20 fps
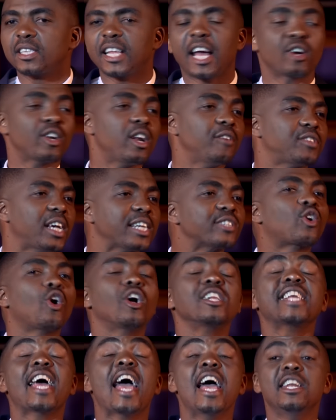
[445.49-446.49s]
They could have just
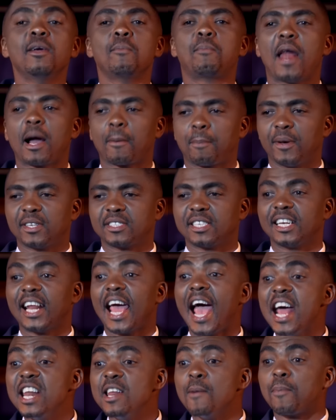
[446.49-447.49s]
called any black person.
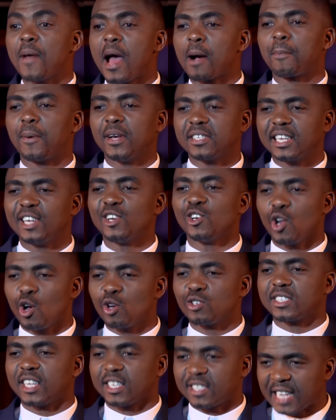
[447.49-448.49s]
Any black person
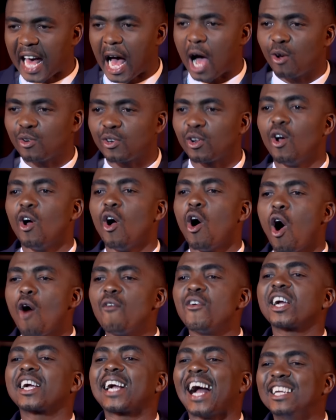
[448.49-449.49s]
knows the sound
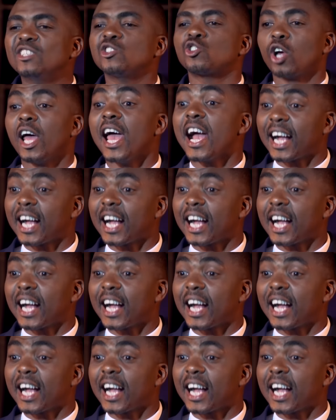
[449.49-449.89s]
of a gunshot.